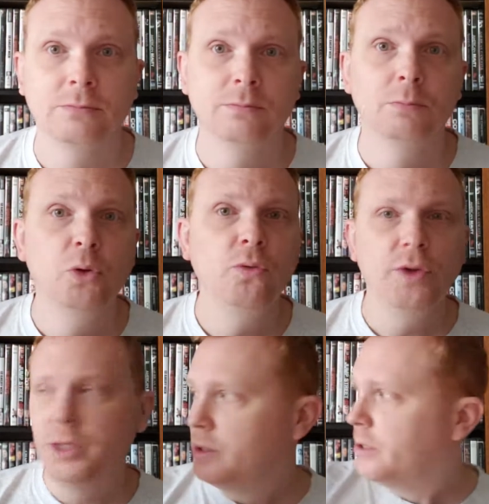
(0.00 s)

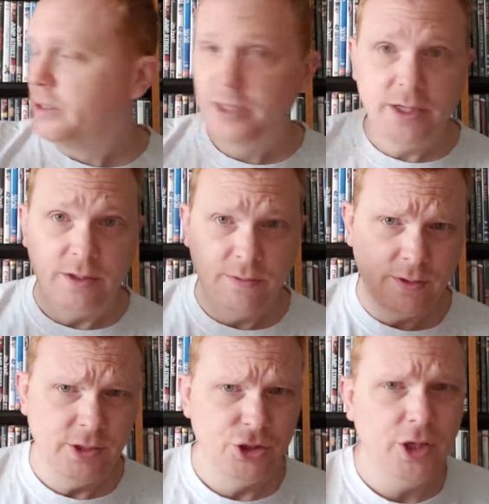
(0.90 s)
movies intended for
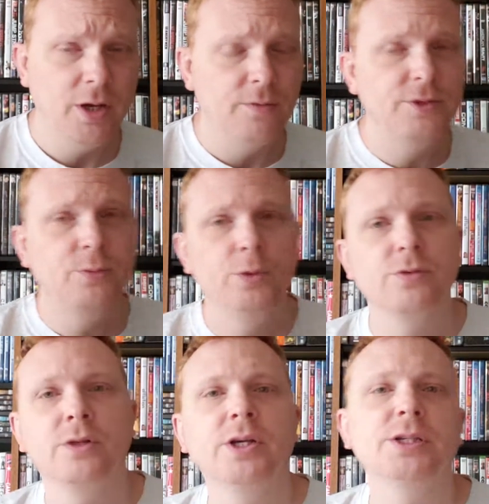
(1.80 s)
these shelves was
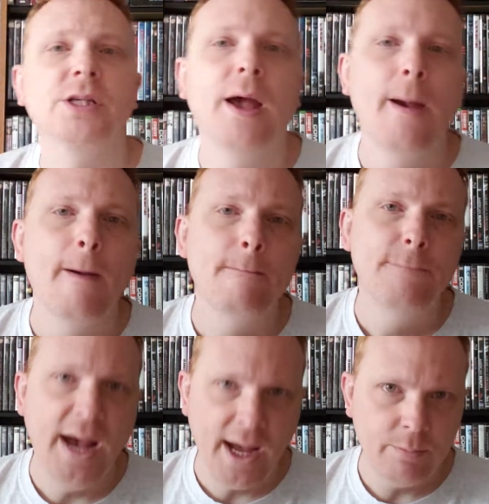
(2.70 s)
released.
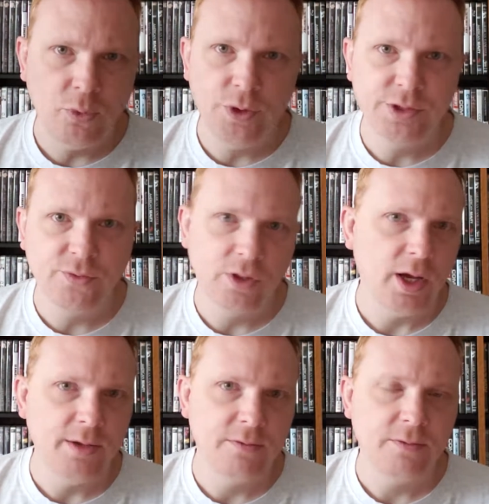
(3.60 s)
Bad Boys for
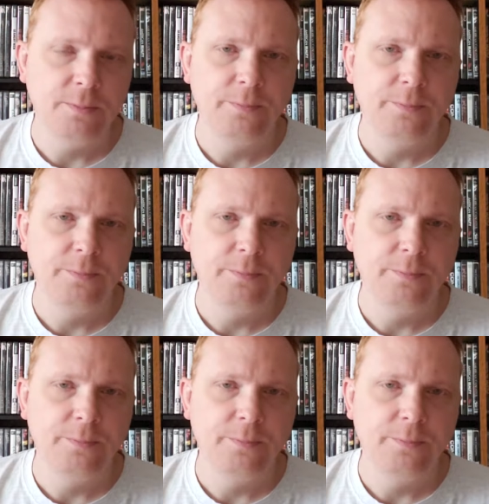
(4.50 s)
Life.